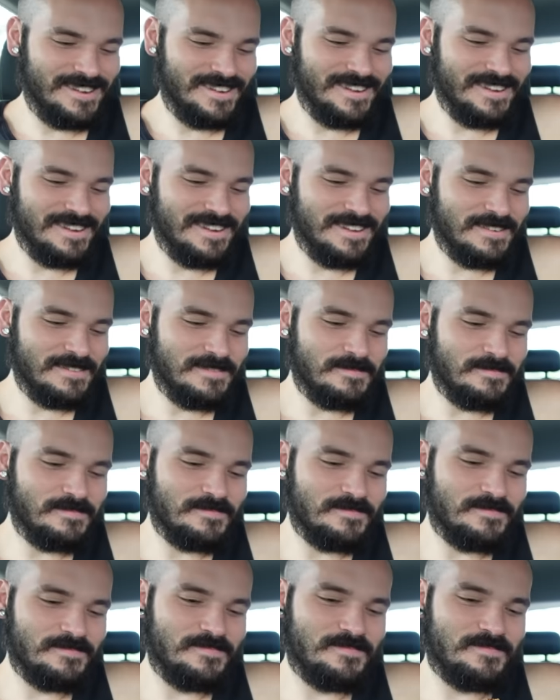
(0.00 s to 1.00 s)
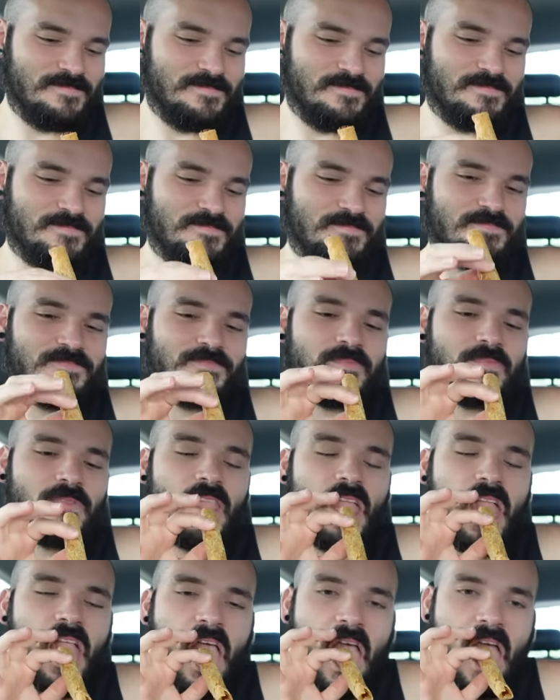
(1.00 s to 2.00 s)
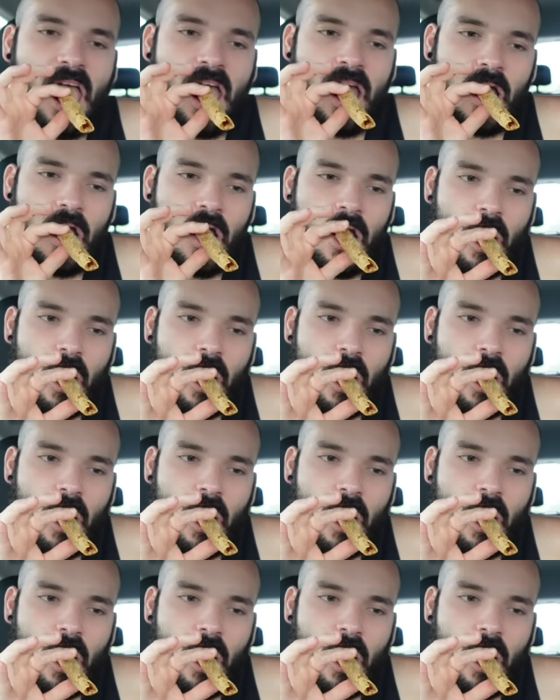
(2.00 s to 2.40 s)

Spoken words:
(not speaking)